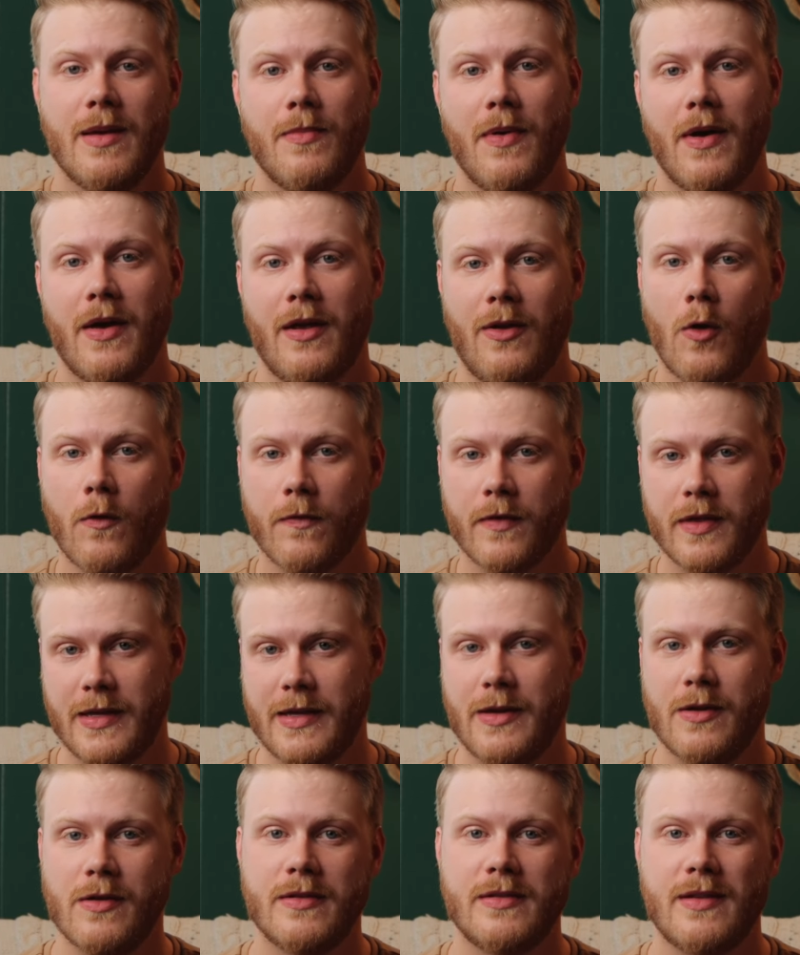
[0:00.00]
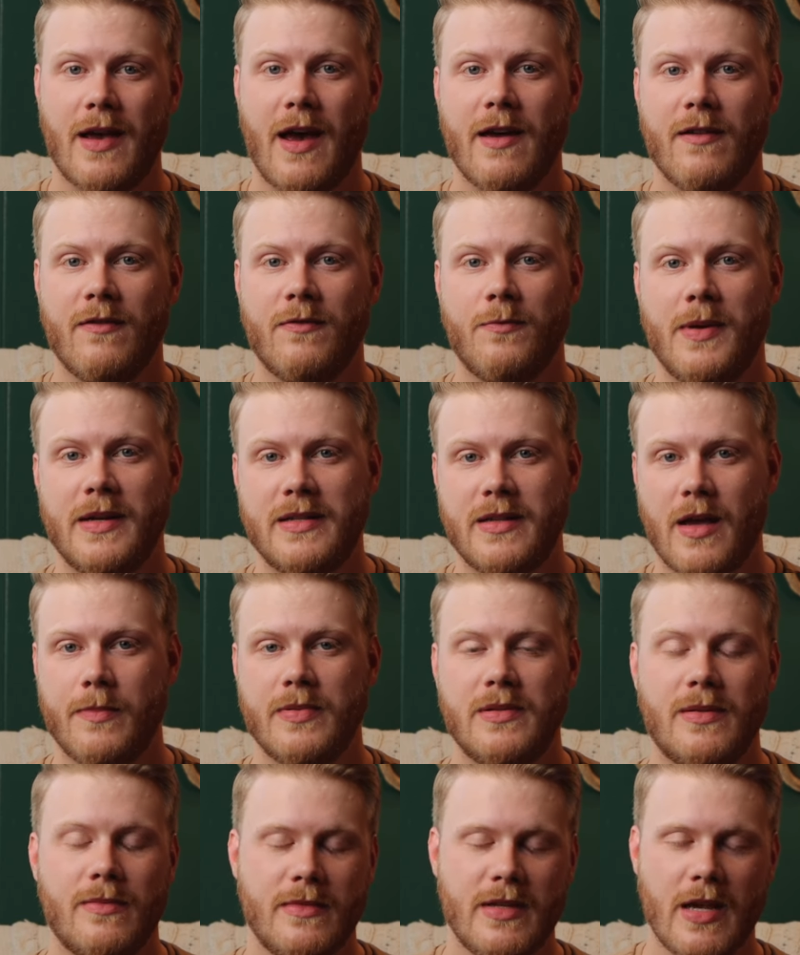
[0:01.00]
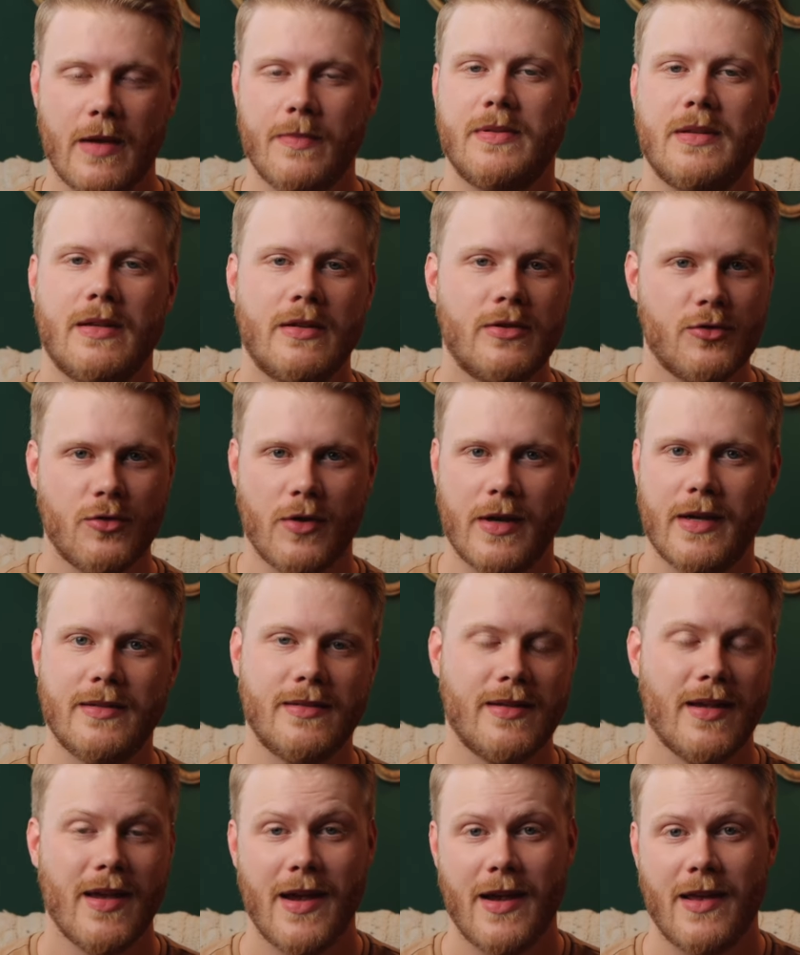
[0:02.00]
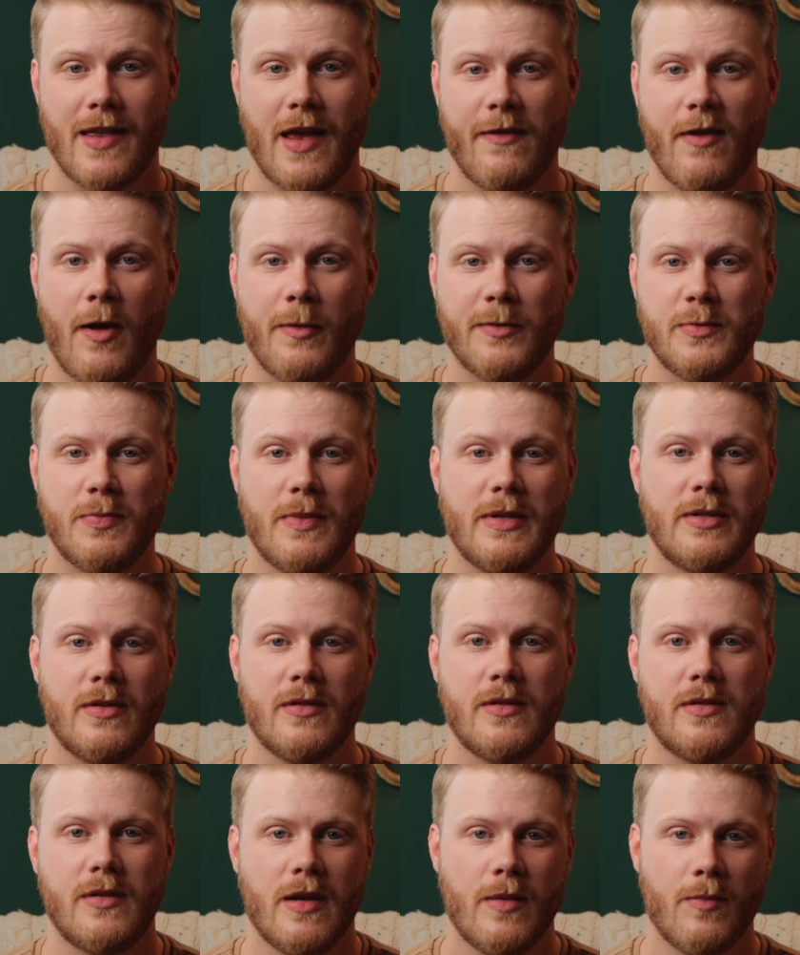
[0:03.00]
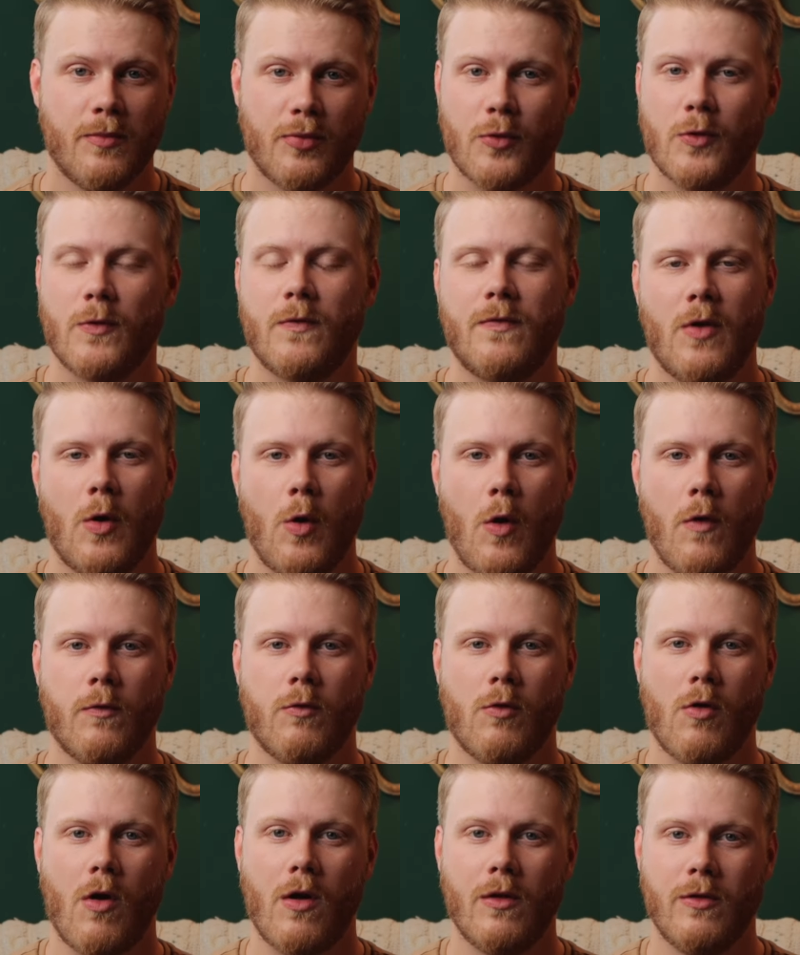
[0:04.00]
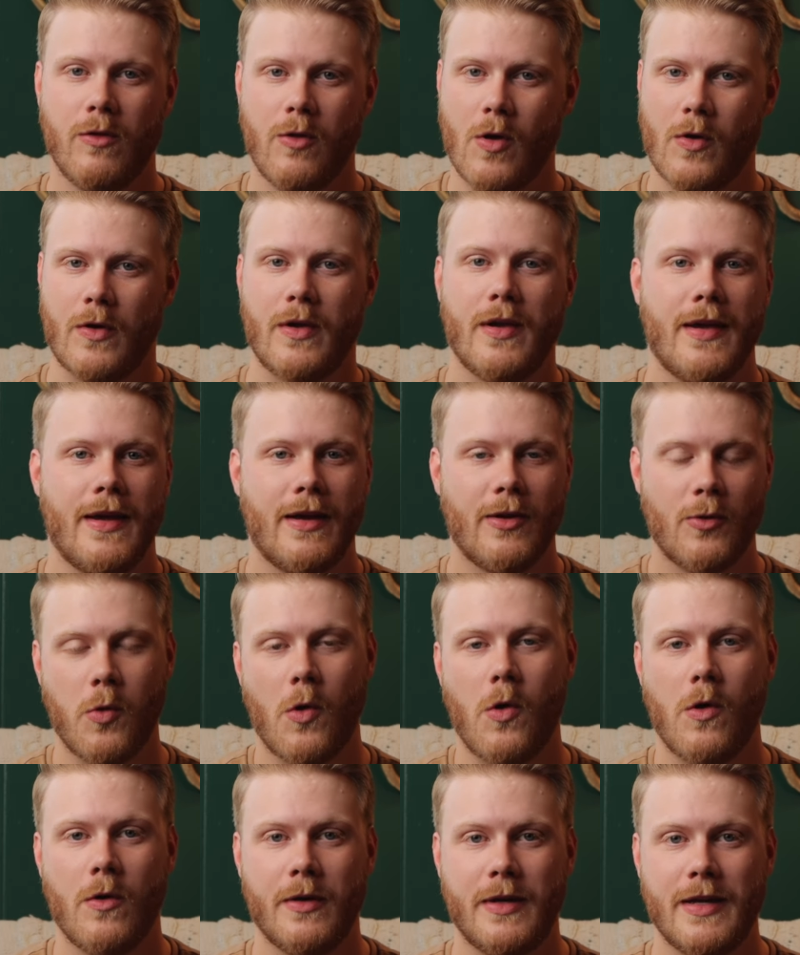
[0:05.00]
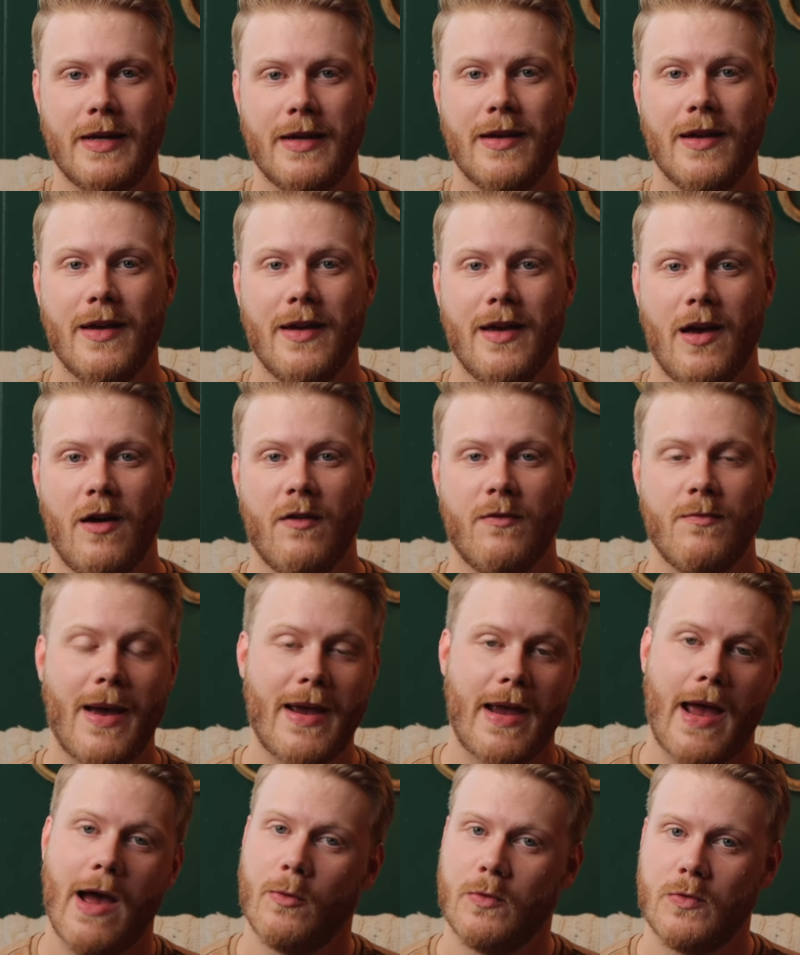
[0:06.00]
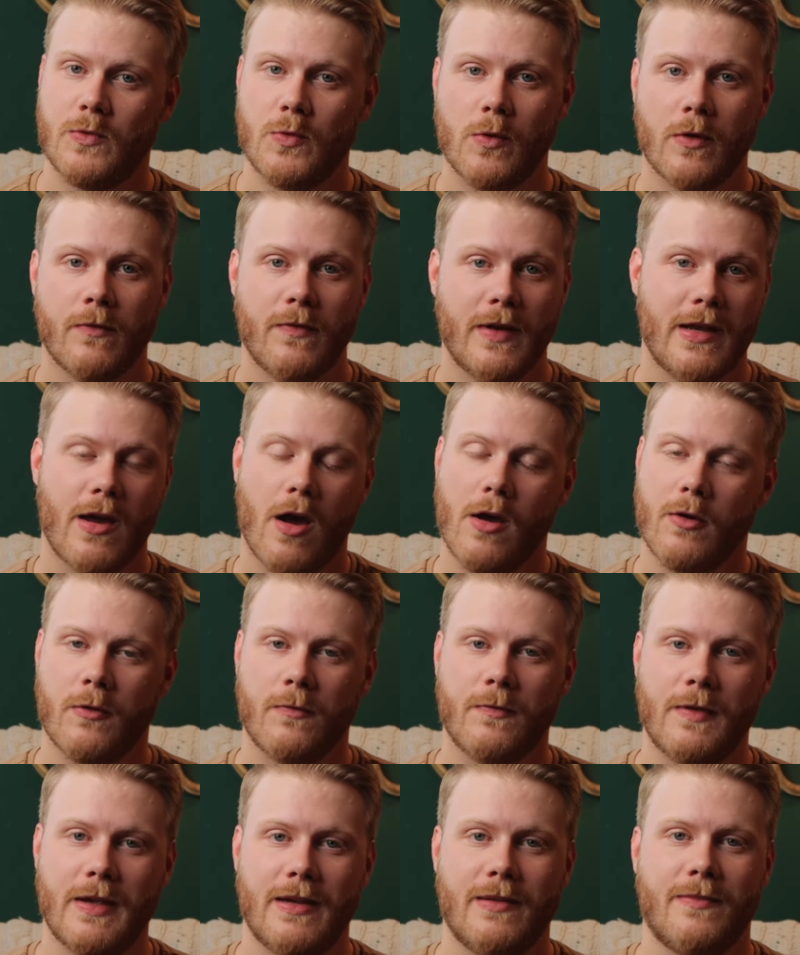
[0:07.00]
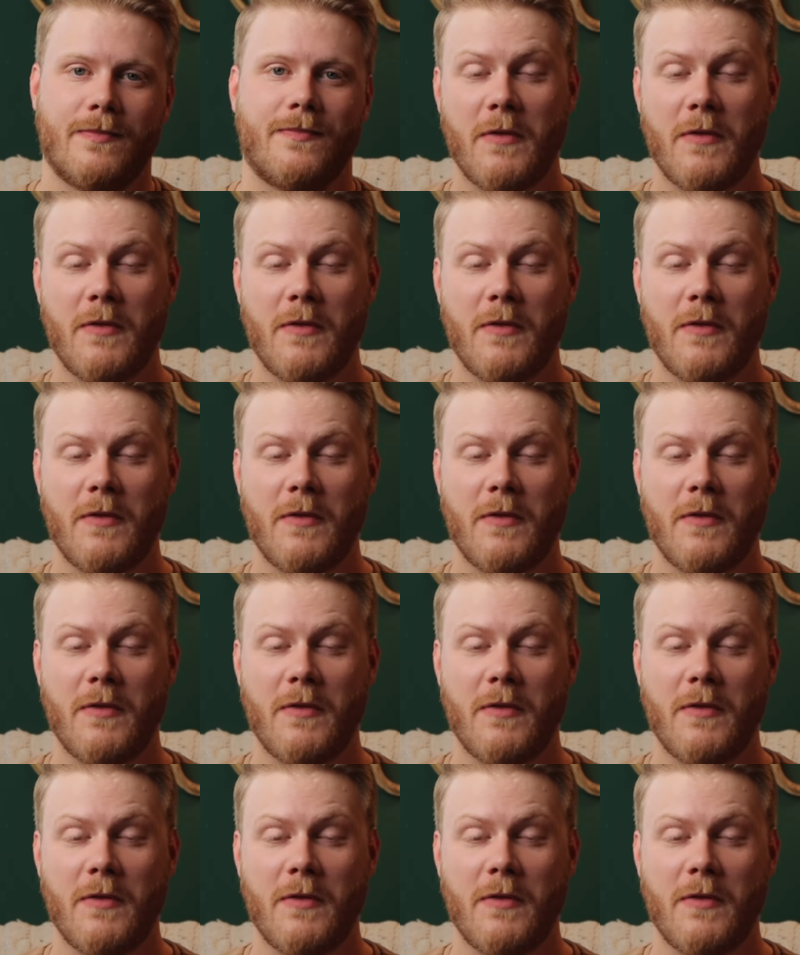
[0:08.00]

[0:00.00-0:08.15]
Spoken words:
but over the years I've picked up some tips and tricks that have helped me just improve the overall look and quality of my outdoor videography.